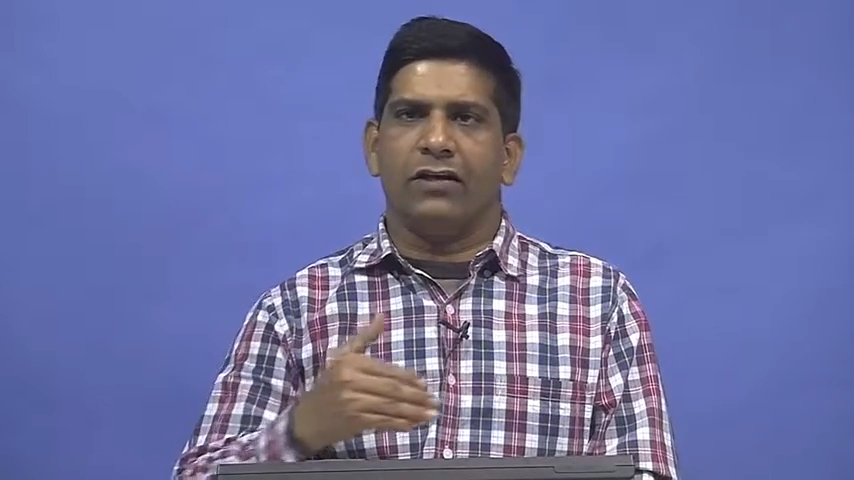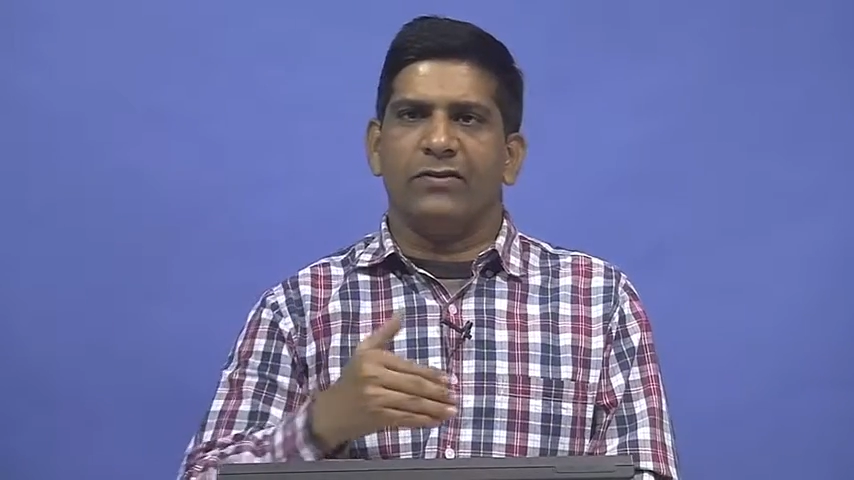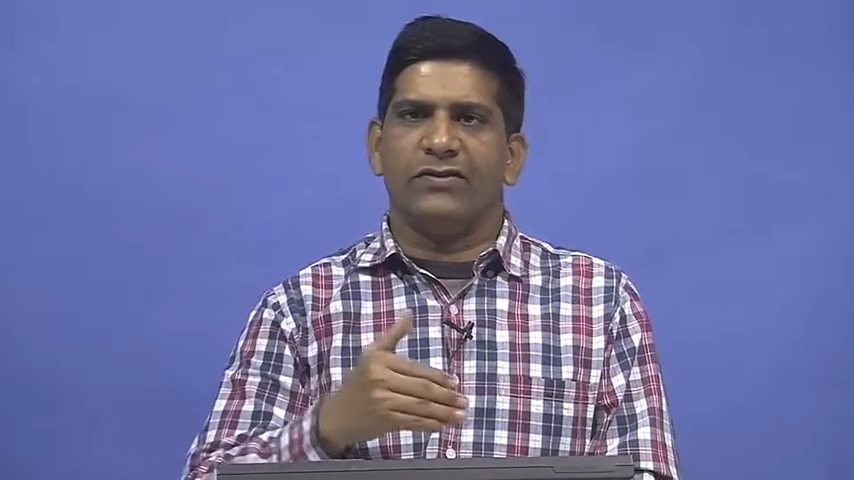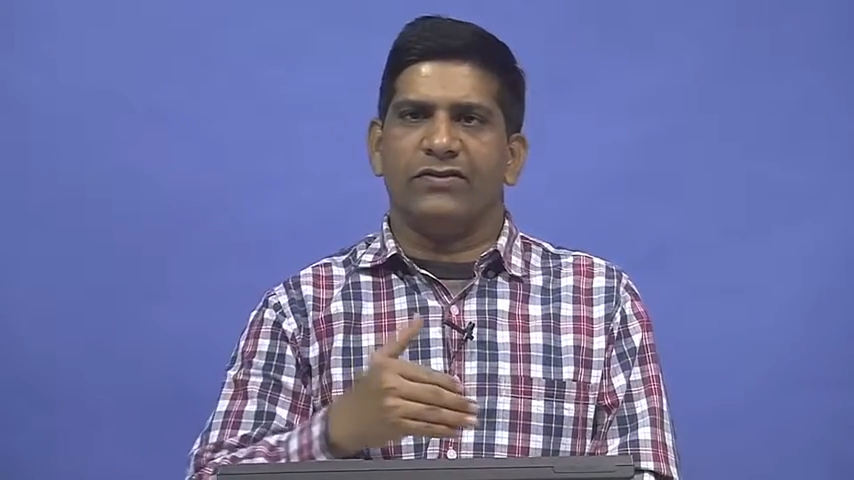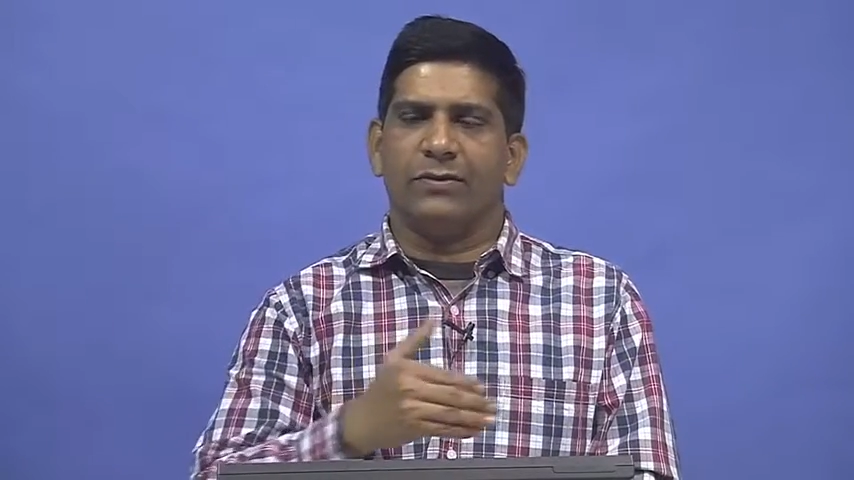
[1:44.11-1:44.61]

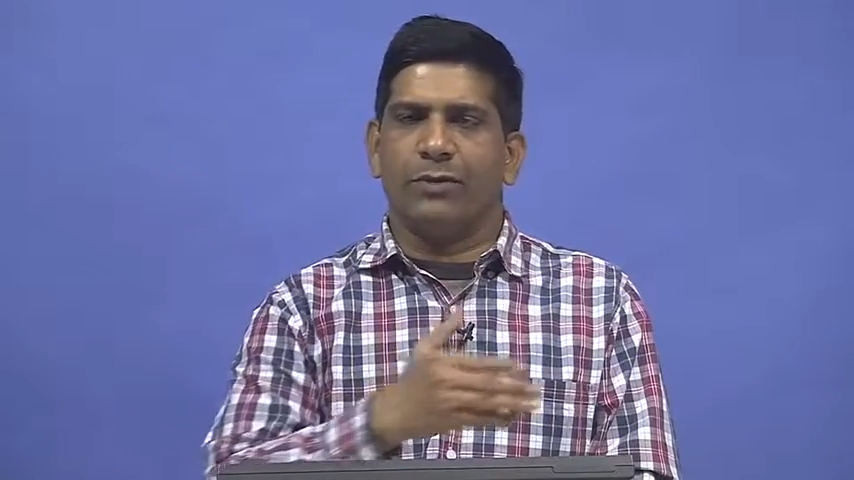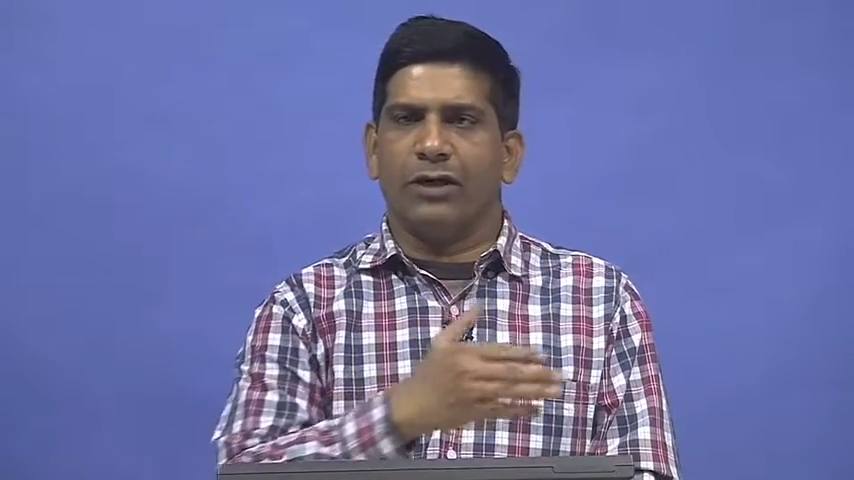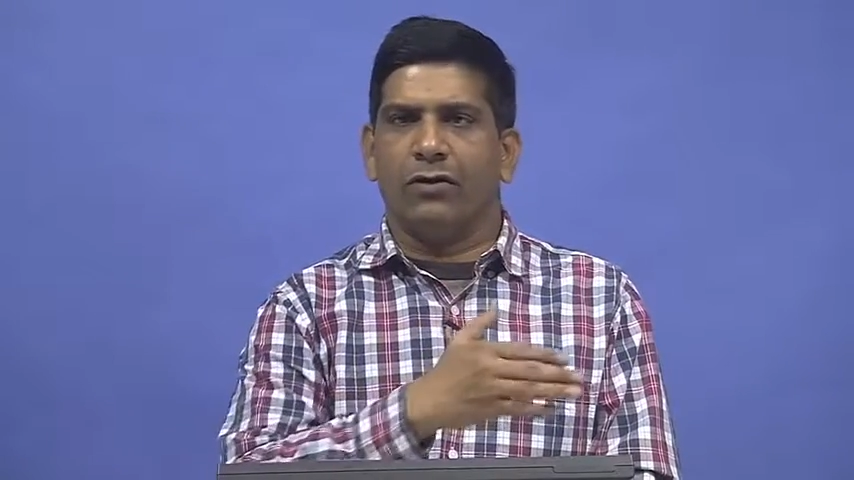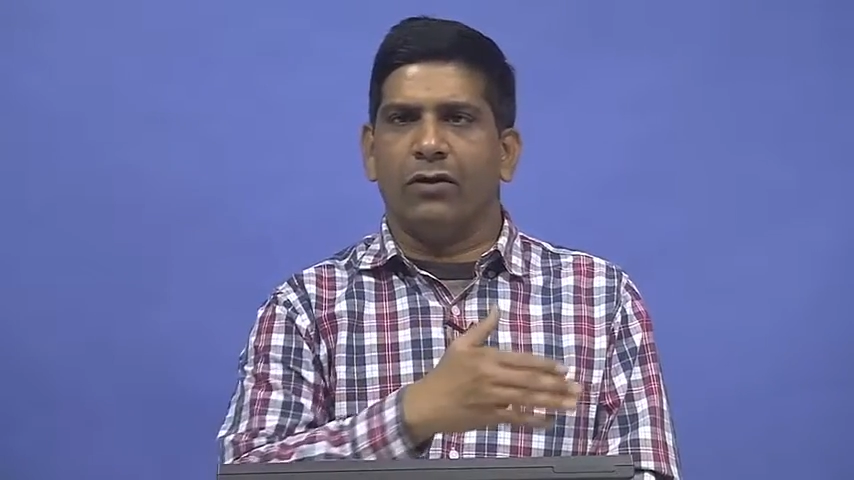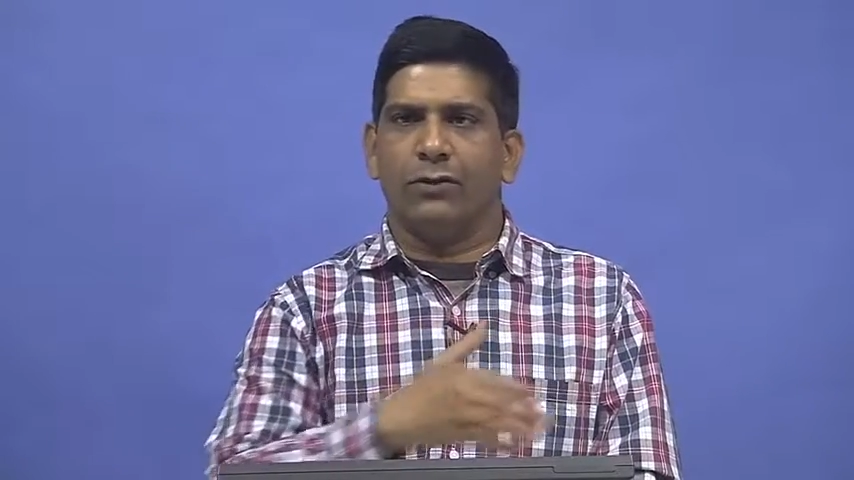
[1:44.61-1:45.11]
Mississippi,
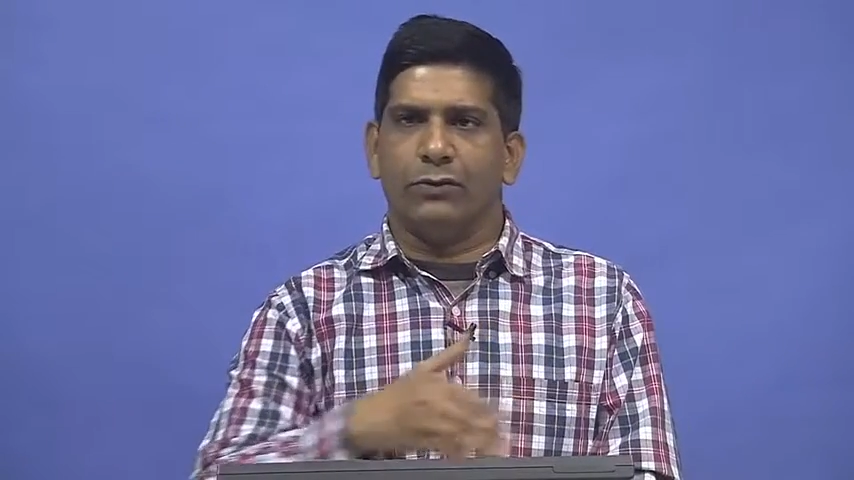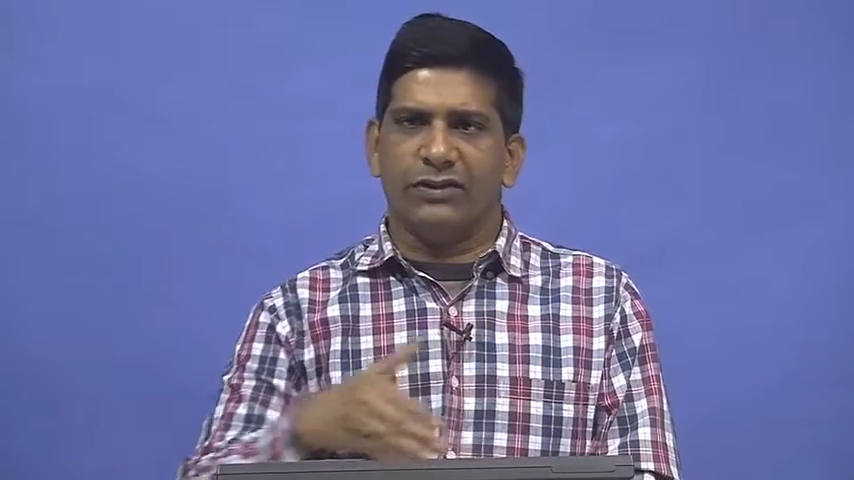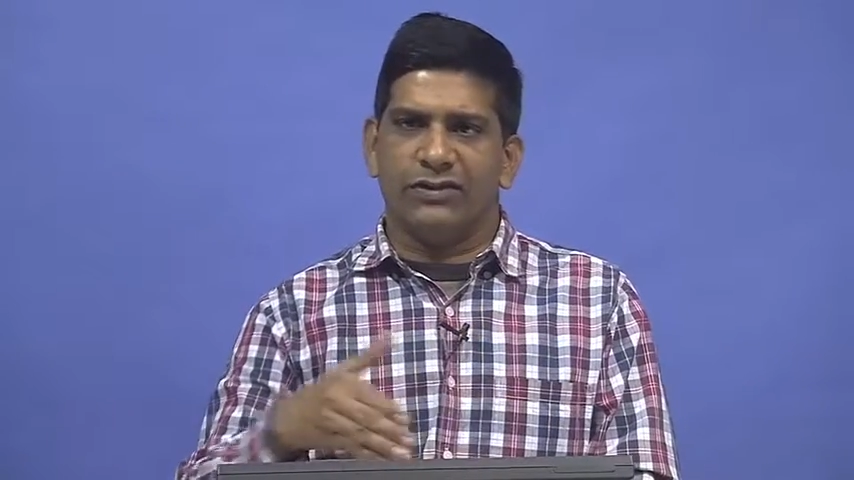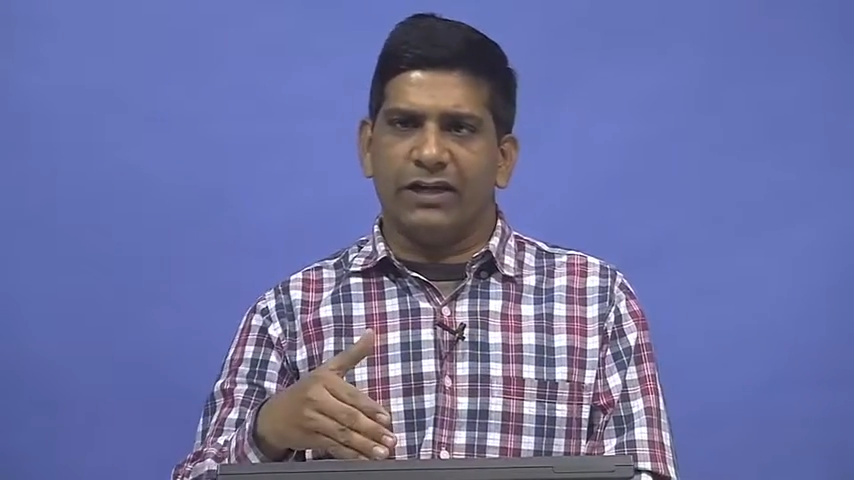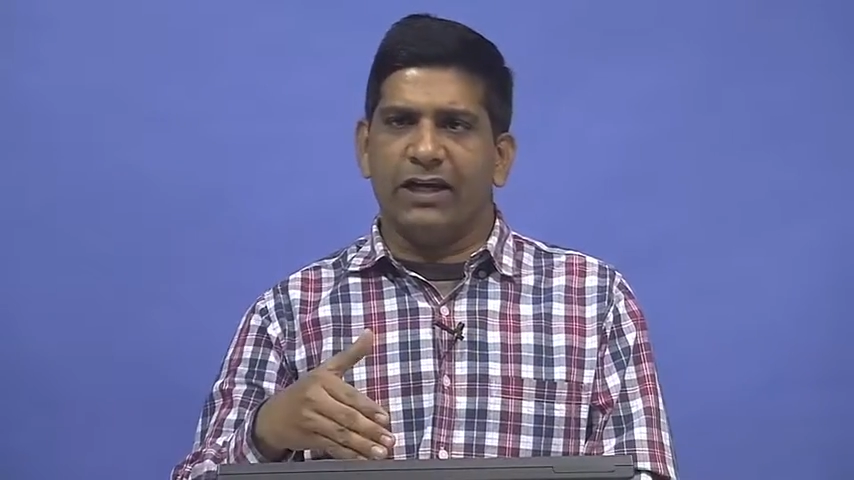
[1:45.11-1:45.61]
and all
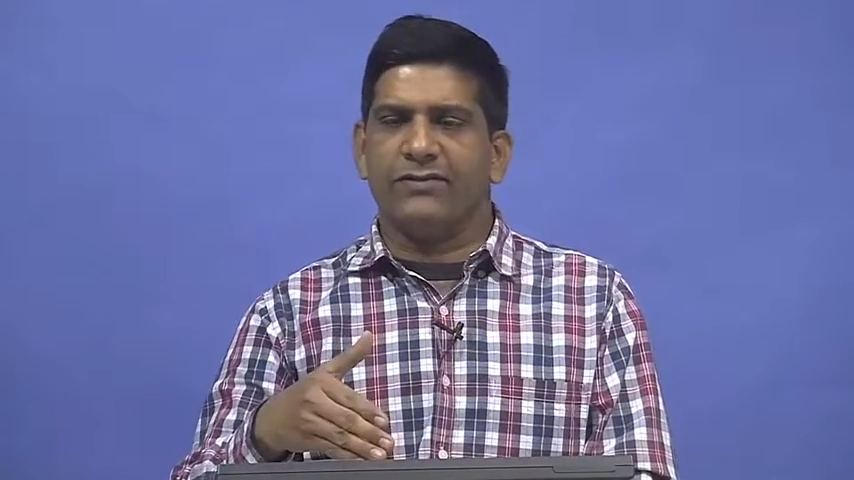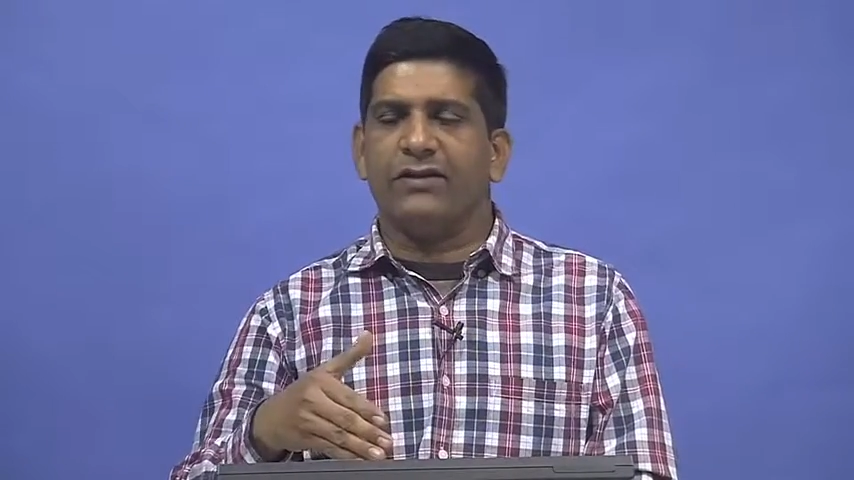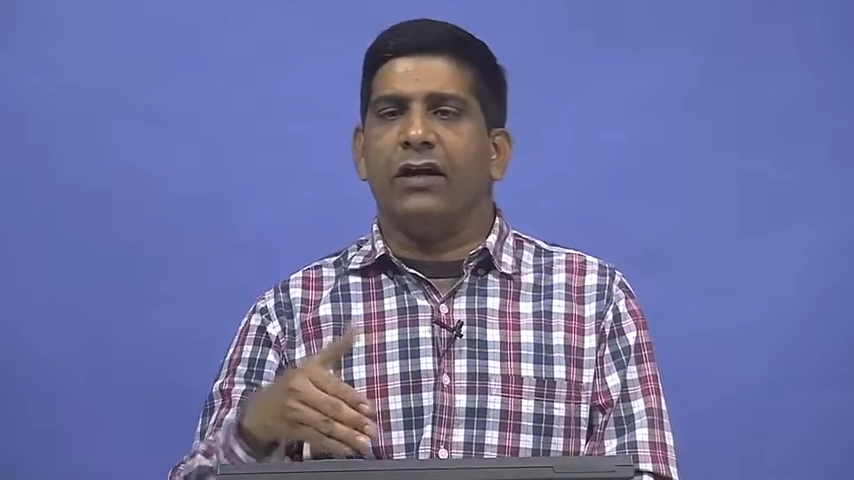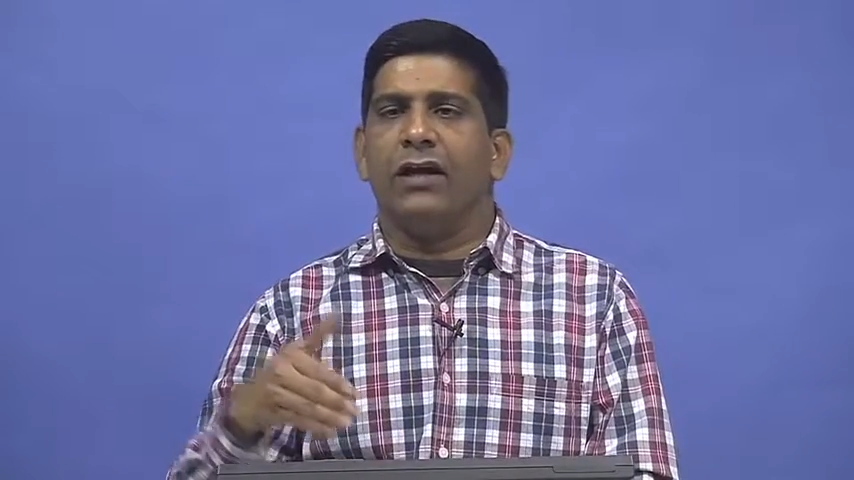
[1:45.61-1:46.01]
those states.